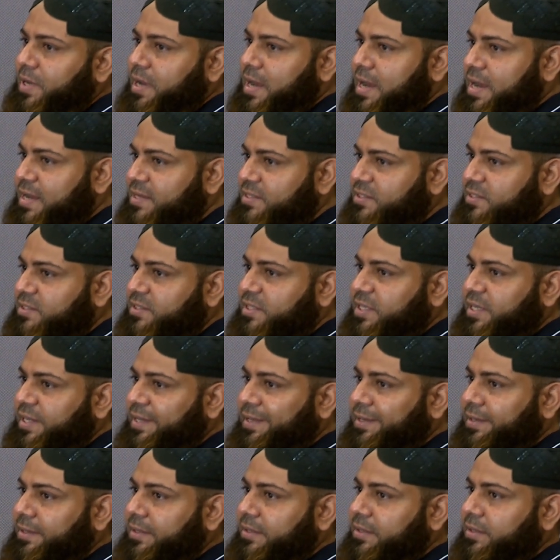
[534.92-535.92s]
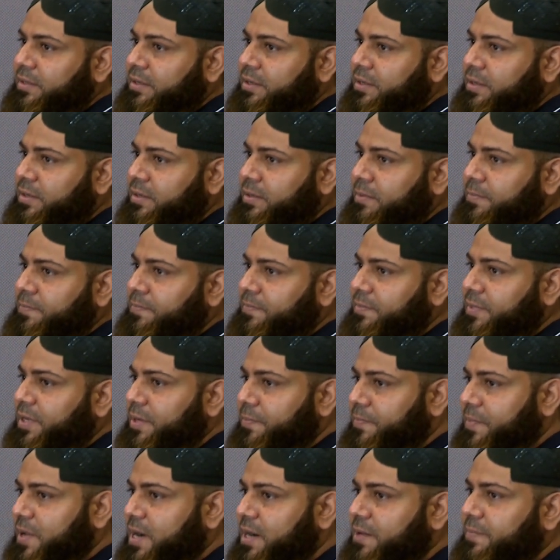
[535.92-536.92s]
ask the
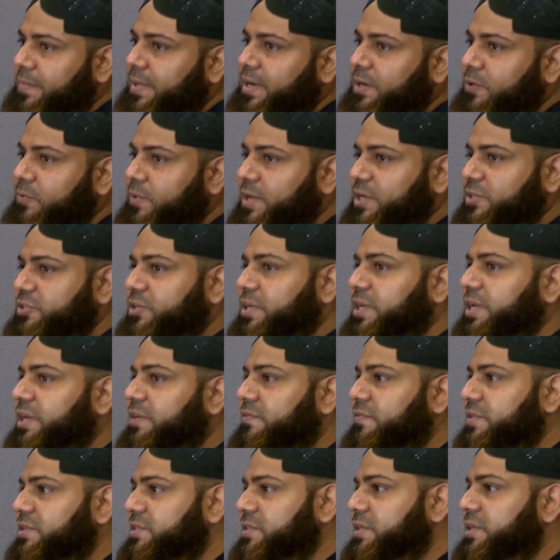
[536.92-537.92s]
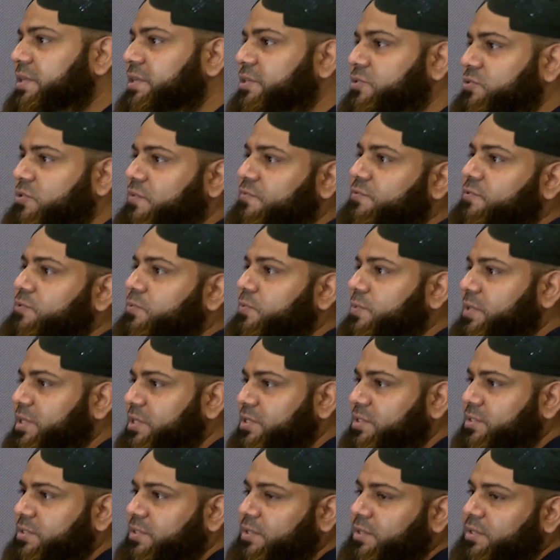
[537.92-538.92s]
department to actually give us a list of
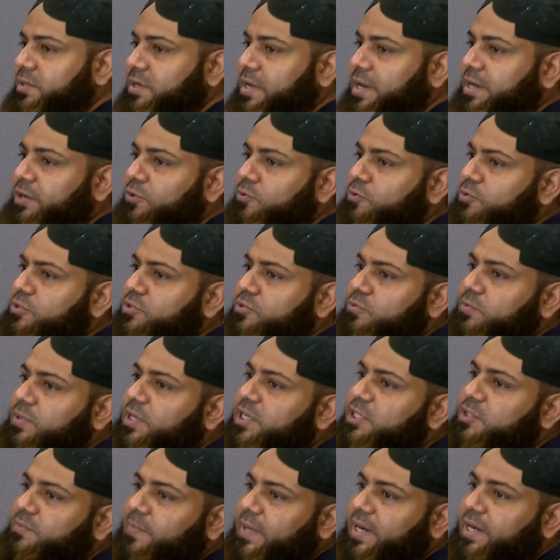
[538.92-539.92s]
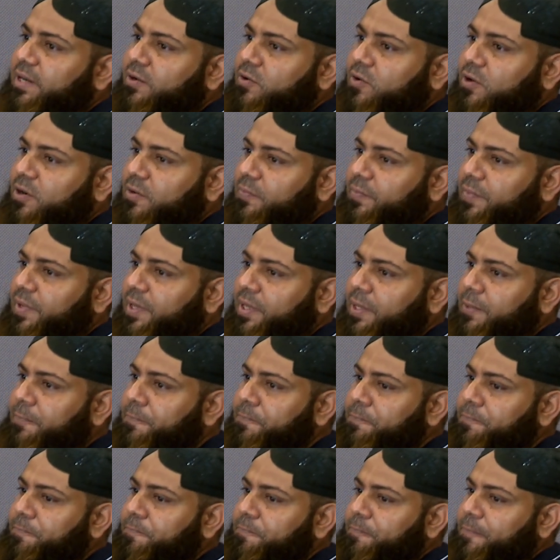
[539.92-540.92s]
students. And those students might not be
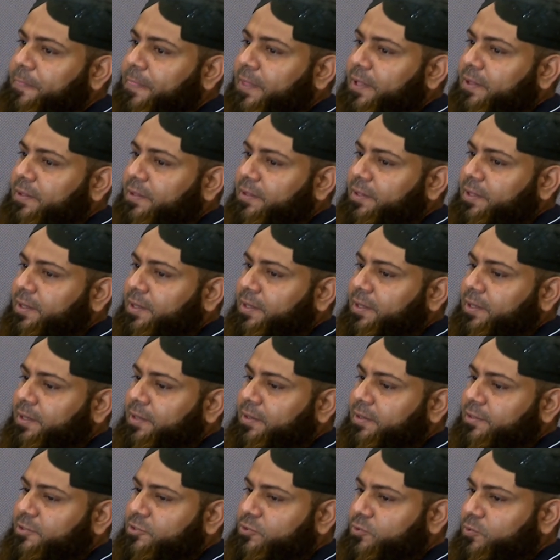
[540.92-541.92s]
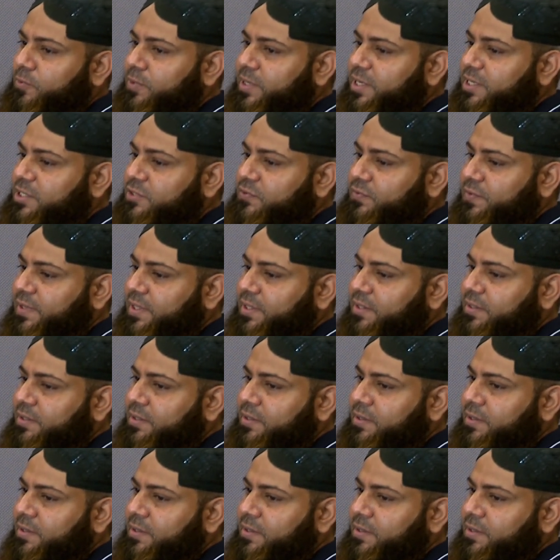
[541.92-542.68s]
the students with